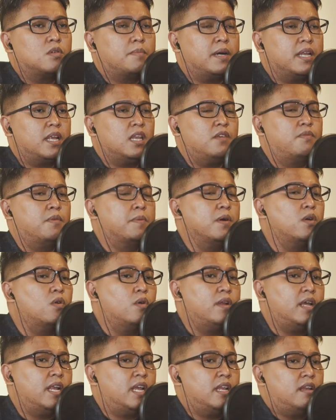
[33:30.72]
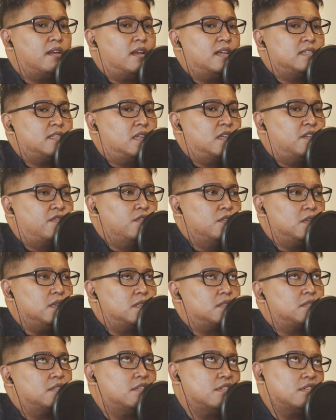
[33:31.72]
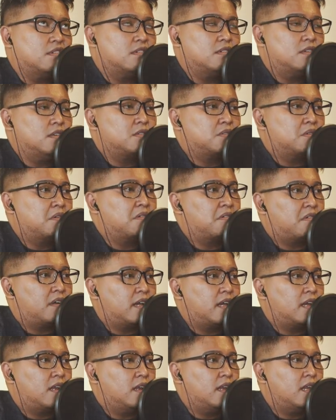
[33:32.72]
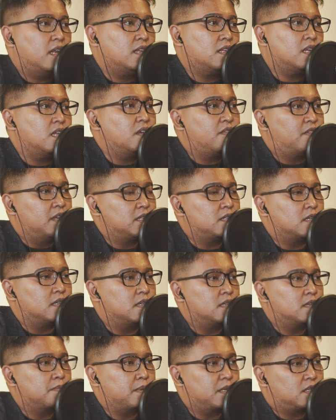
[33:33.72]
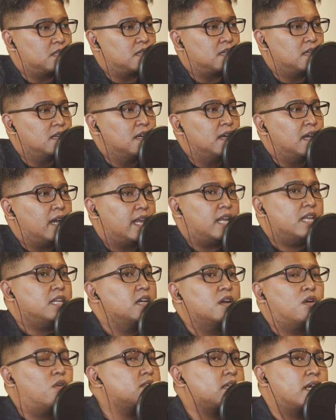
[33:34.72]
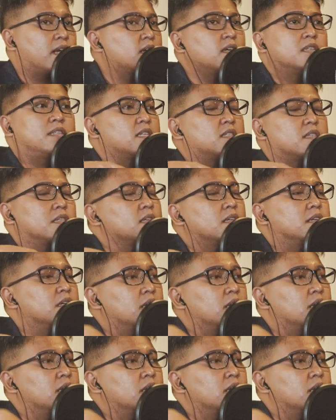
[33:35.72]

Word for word: but then if people go there, then they realize that the food is uh is alright. Then they take the picture, picture, and then the whole cycle just